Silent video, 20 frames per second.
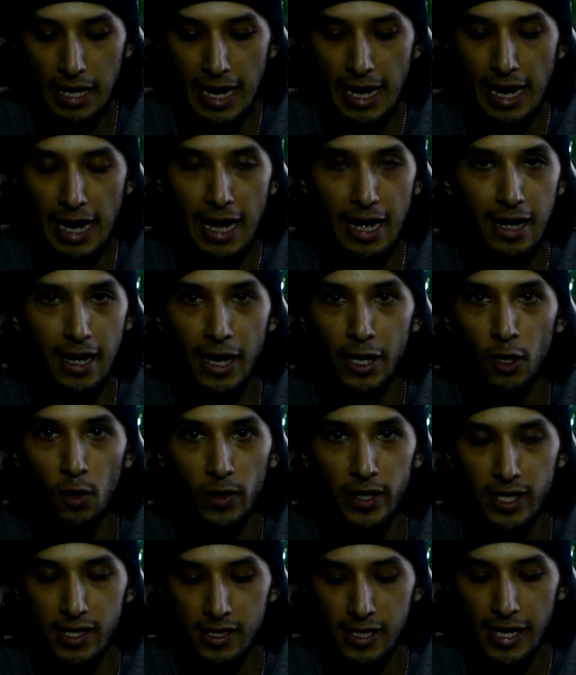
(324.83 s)
I know
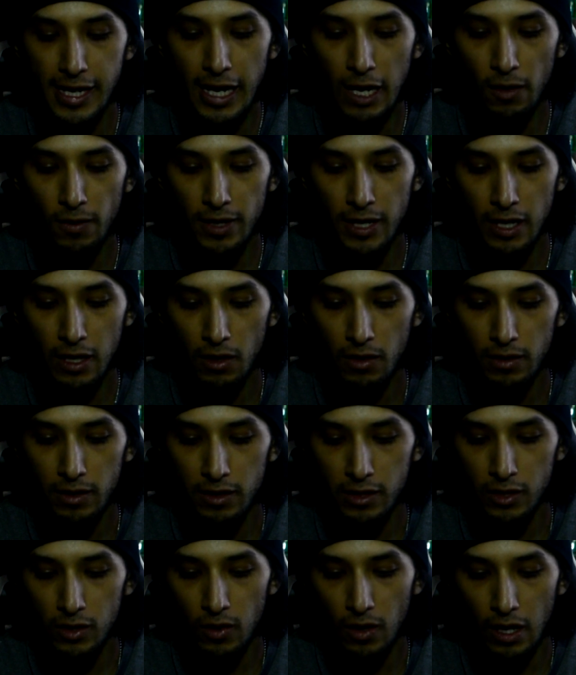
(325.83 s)
it inside out now.
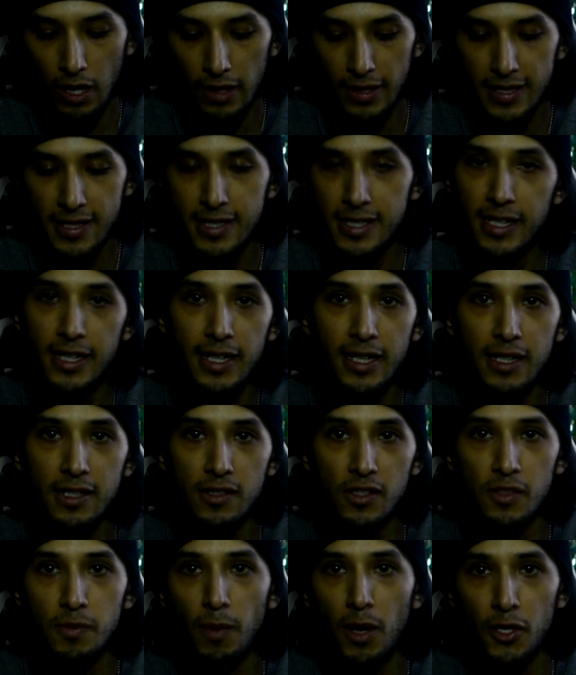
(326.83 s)
You know, all that's in it is
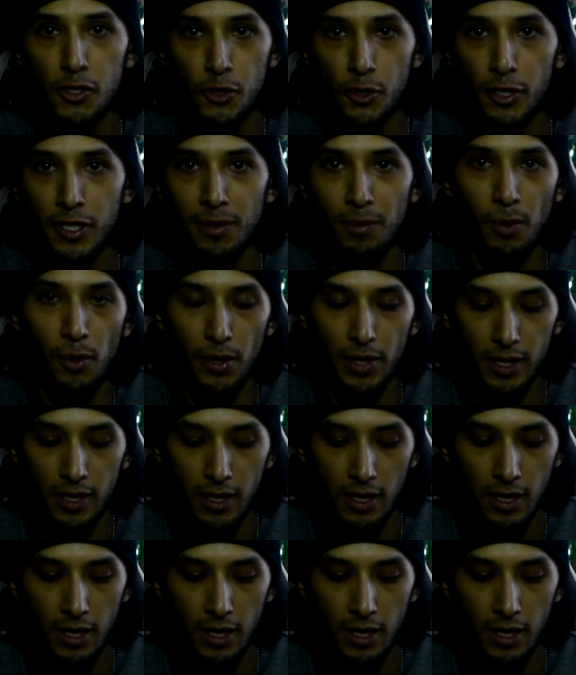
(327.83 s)
a small circuit board.